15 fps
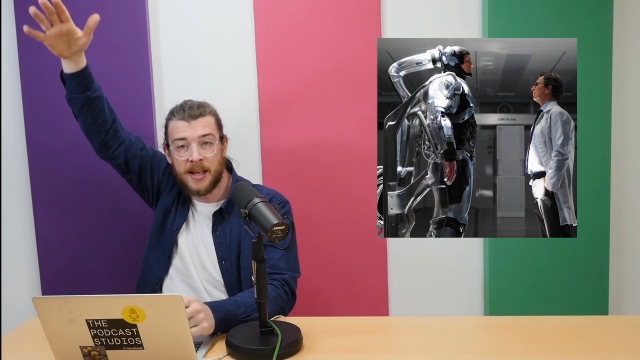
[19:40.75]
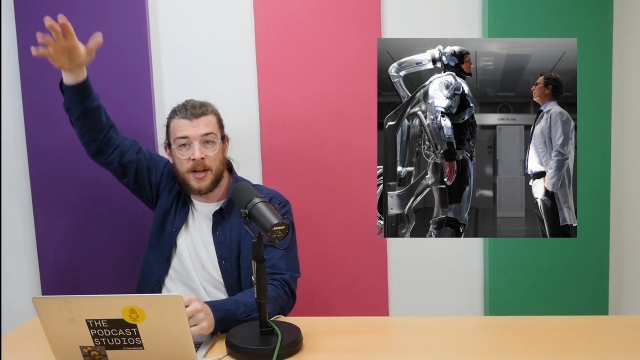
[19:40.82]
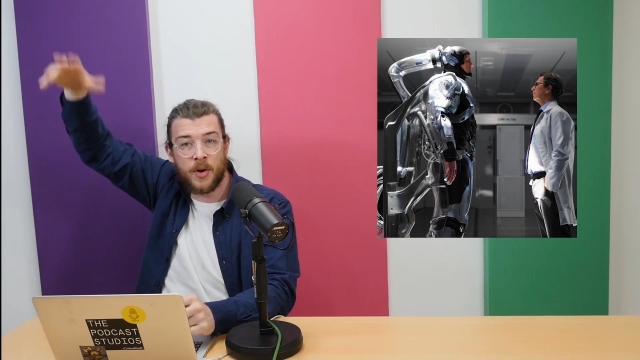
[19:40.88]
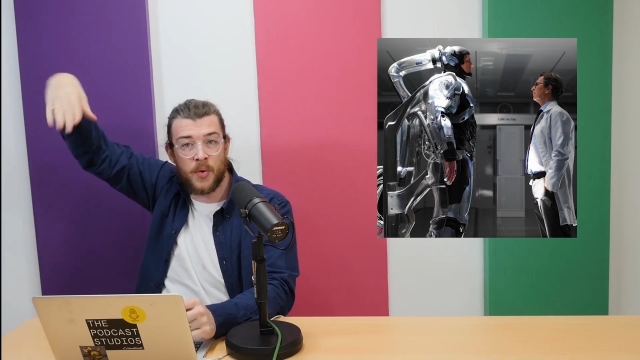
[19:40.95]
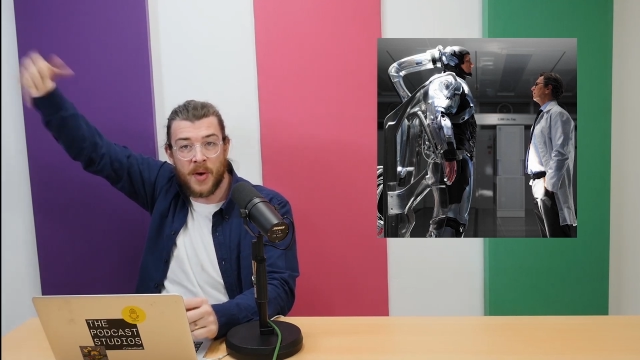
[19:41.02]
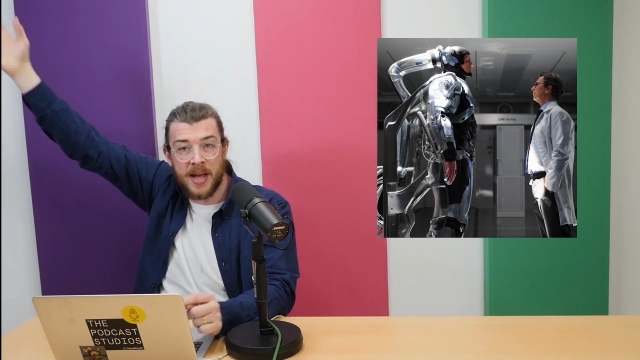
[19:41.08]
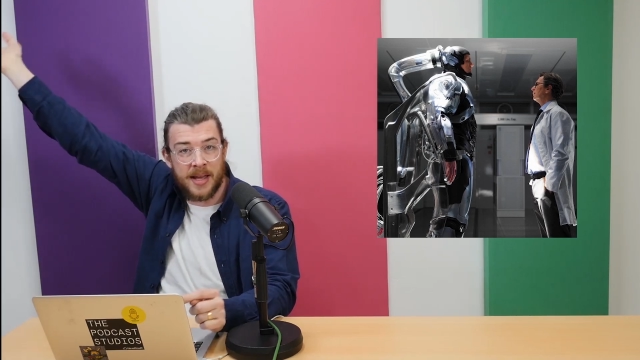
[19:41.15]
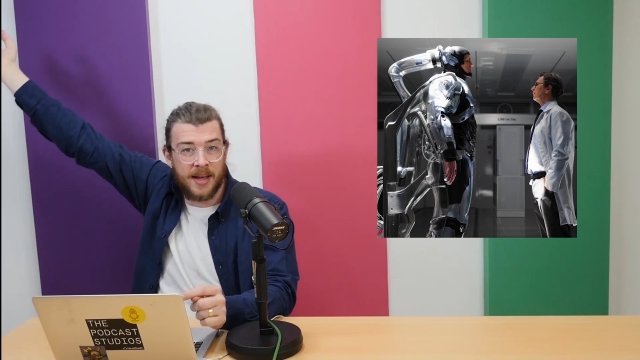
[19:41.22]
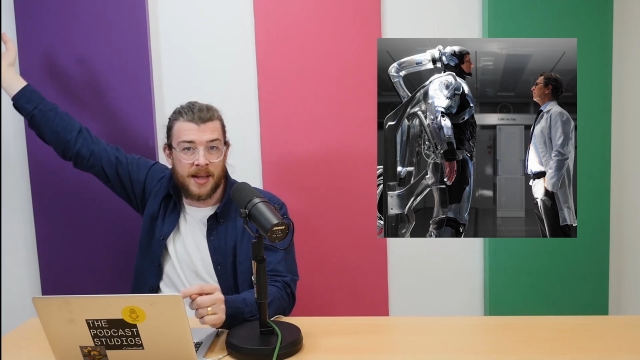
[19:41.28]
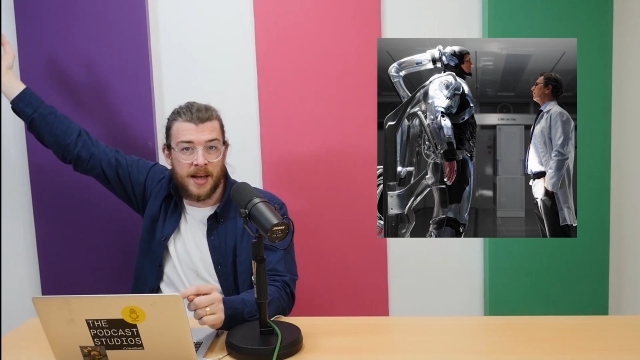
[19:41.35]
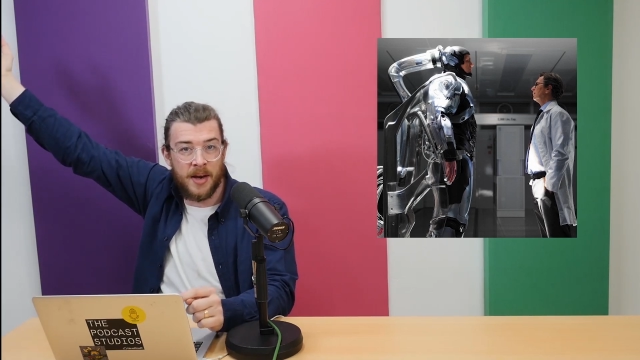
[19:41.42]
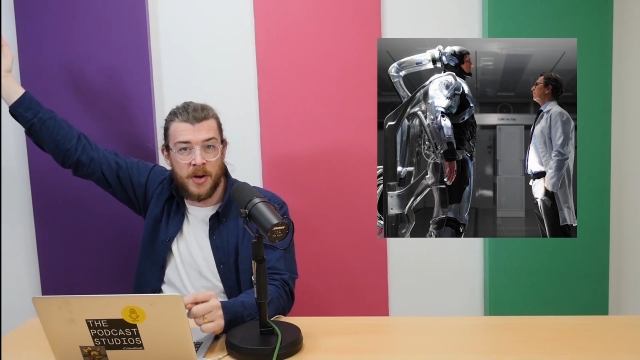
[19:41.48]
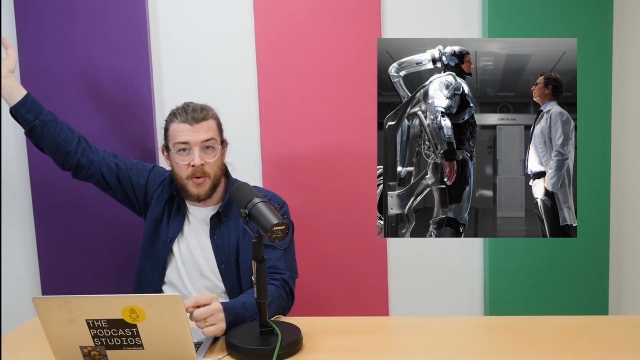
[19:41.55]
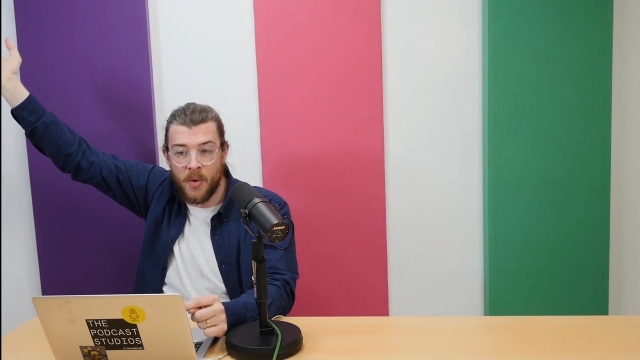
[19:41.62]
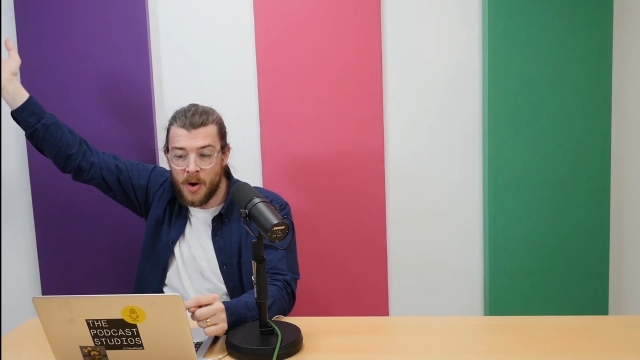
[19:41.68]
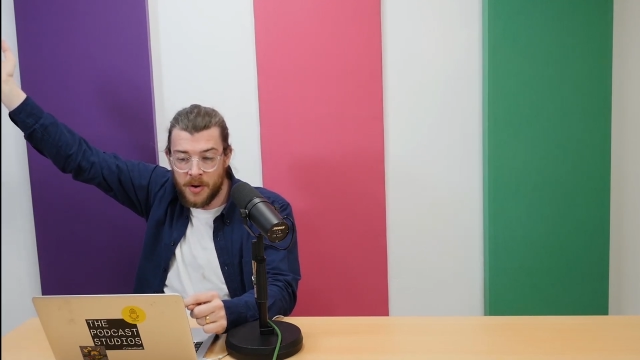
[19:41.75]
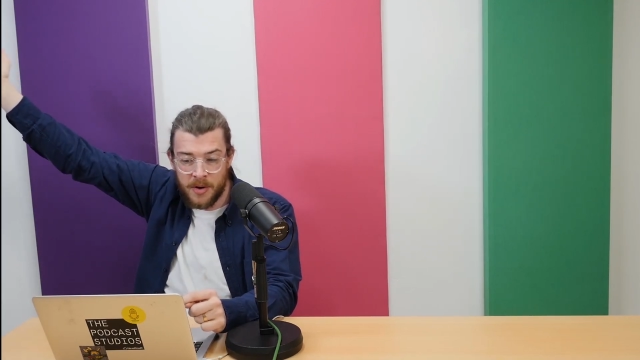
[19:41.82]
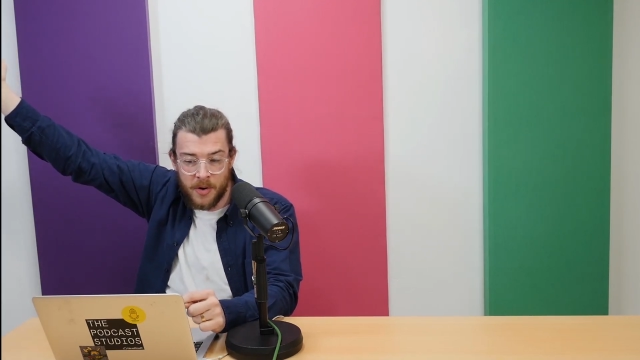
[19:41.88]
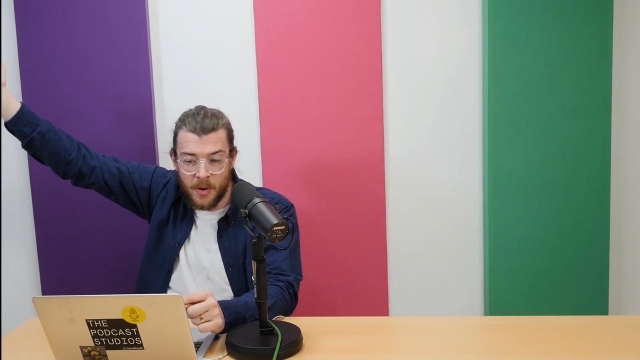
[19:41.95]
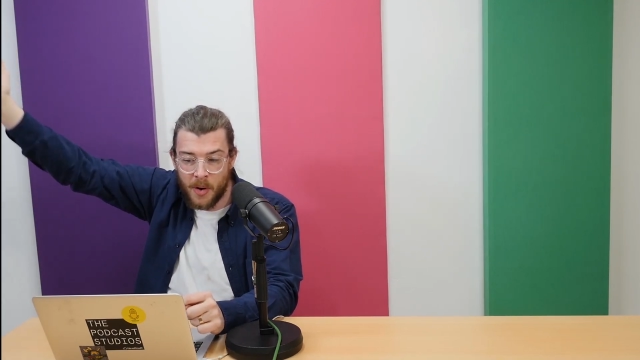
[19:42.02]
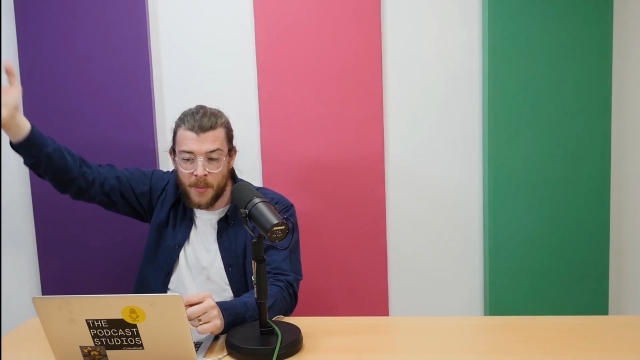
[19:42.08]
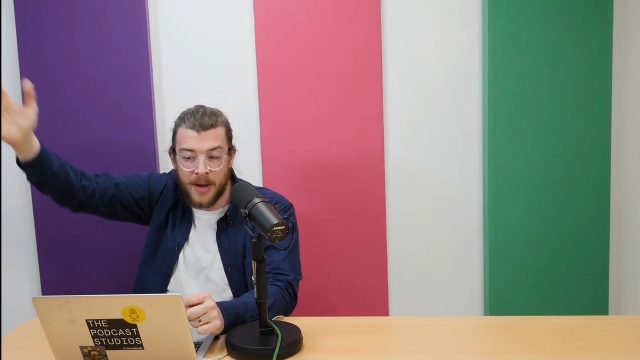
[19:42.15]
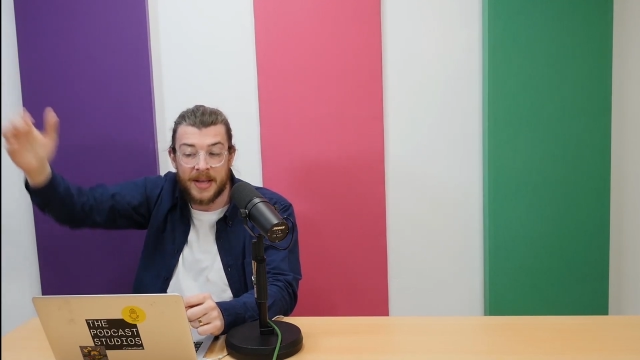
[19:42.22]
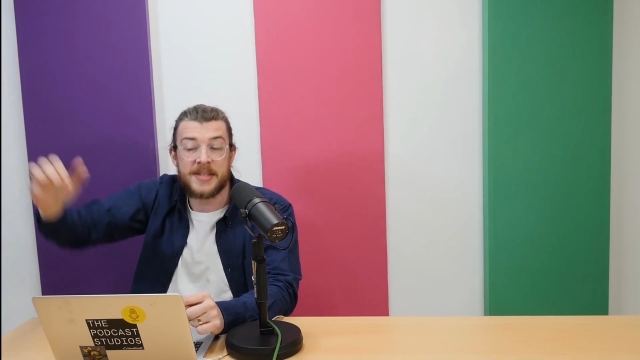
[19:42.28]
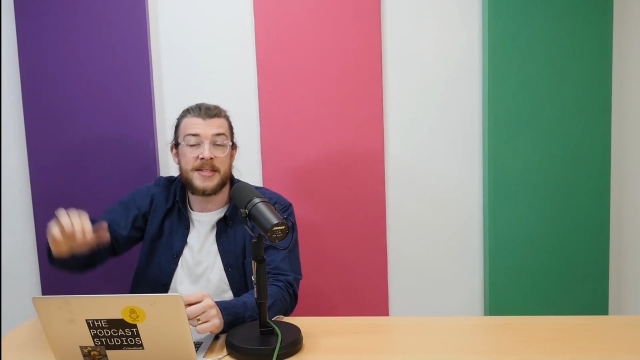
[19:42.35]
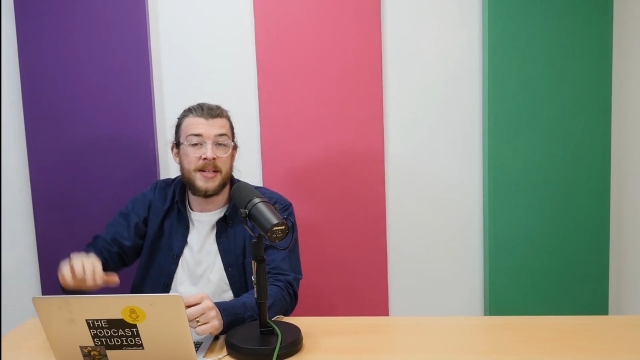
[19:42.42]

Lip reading: Great. A new OS.